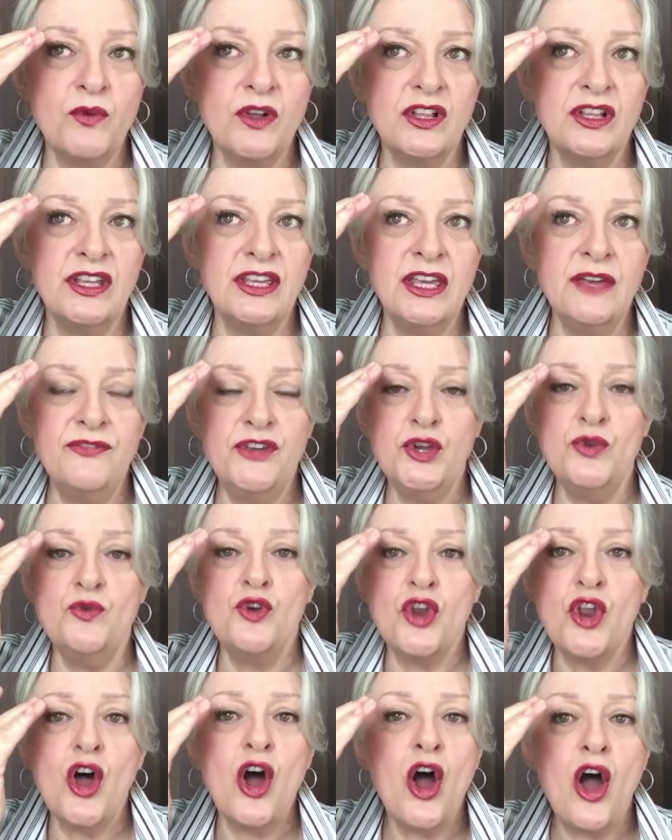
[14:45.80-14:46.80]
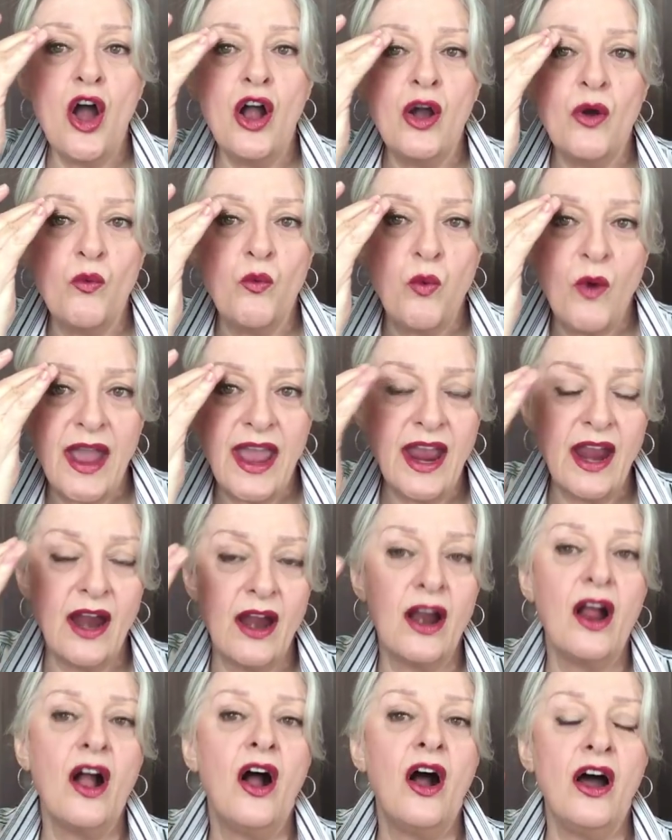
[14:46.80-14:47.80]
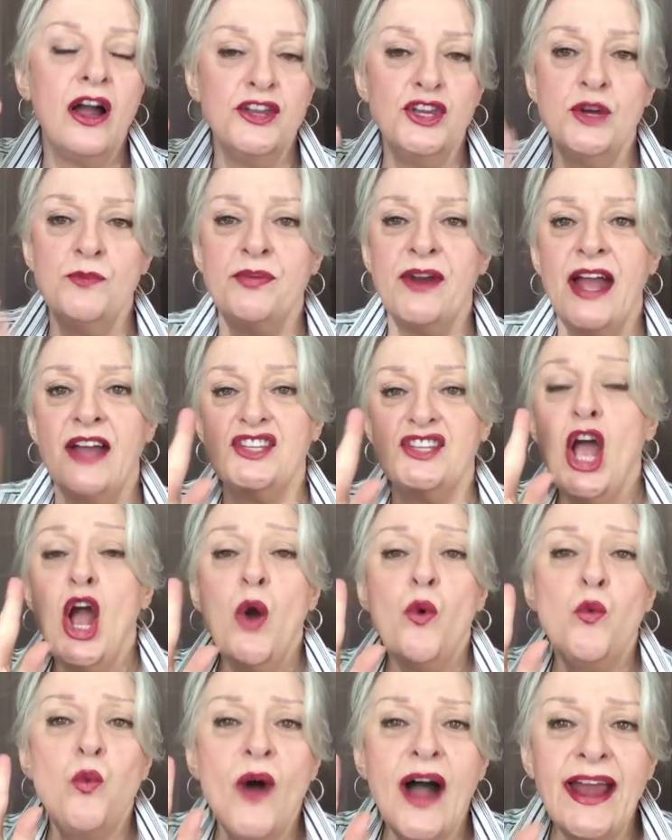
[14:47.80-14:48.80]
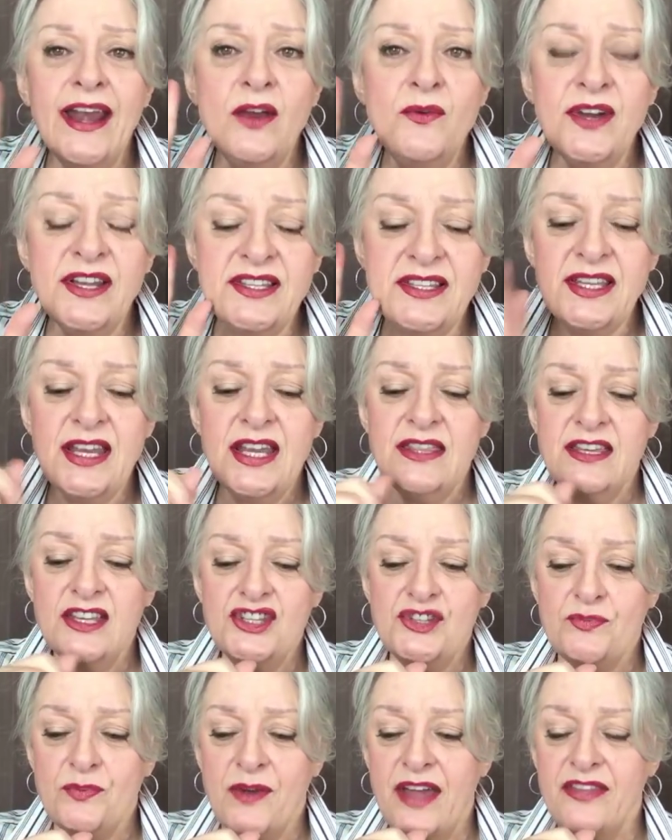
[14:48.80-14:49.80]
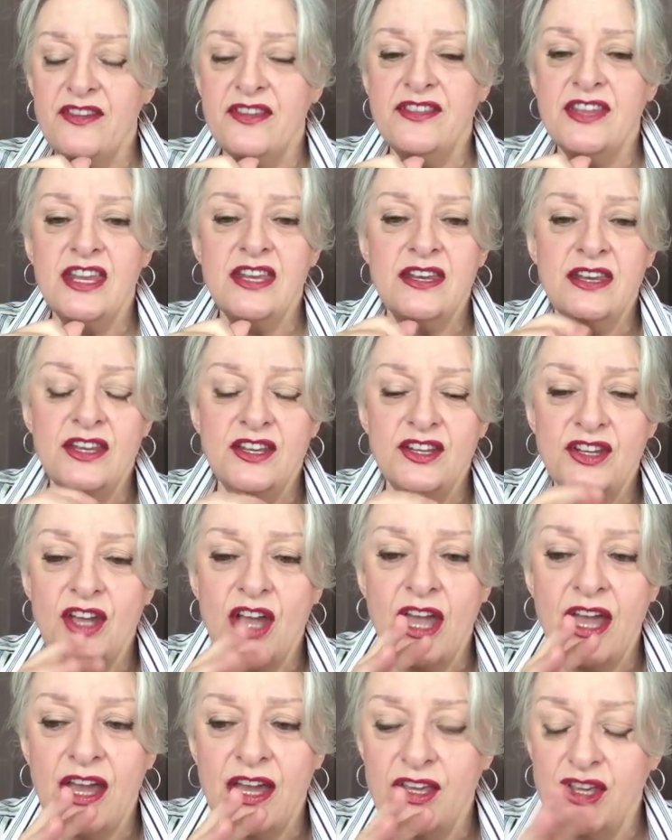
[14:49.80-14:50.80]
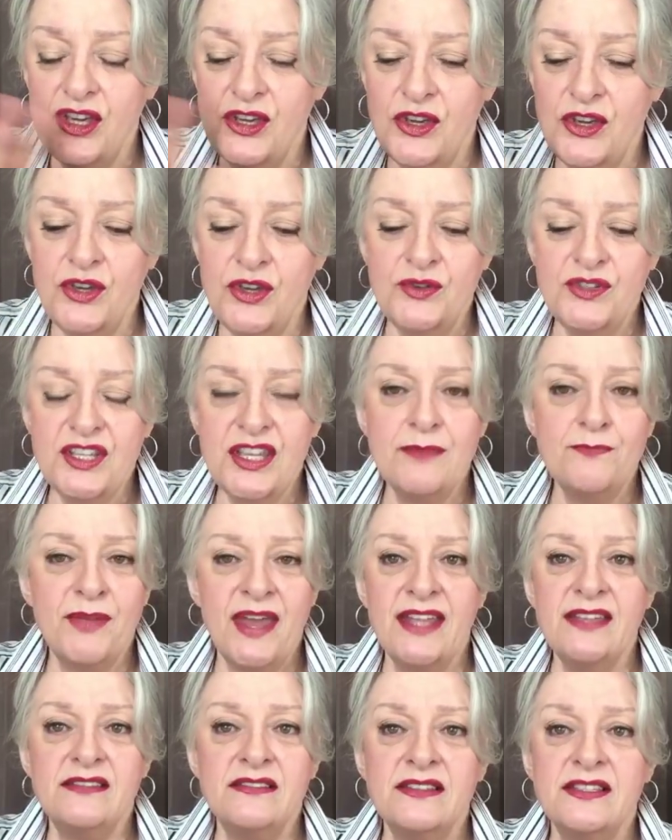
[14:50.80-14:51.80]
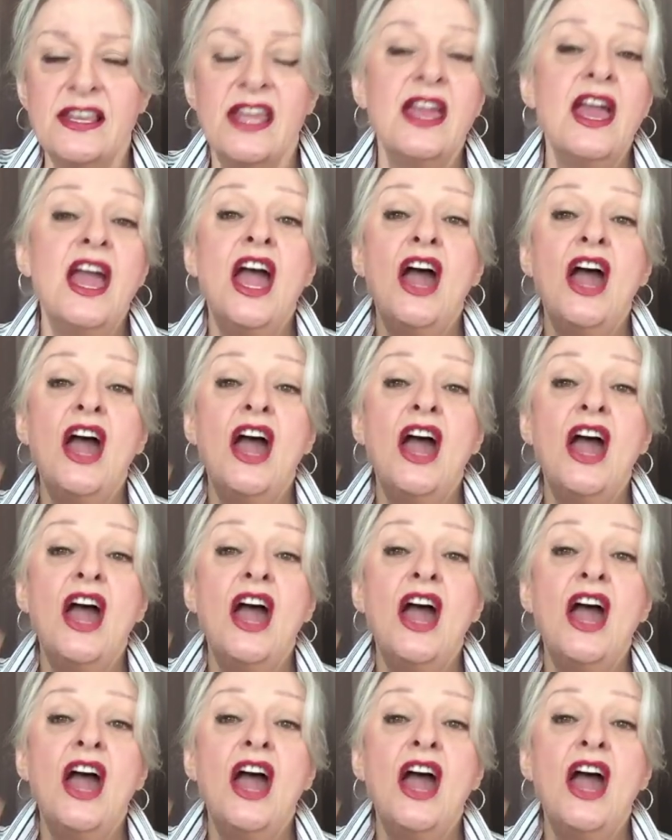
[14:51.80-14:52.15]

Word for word: give you long wear on your brows. Why do I say this rather than using pencils?